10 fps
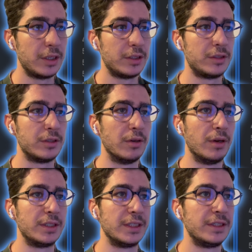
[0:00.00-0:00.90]
So
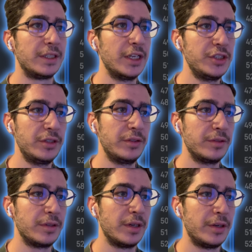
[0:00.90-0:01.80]

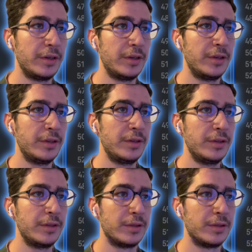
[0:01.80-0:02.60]
authentication error,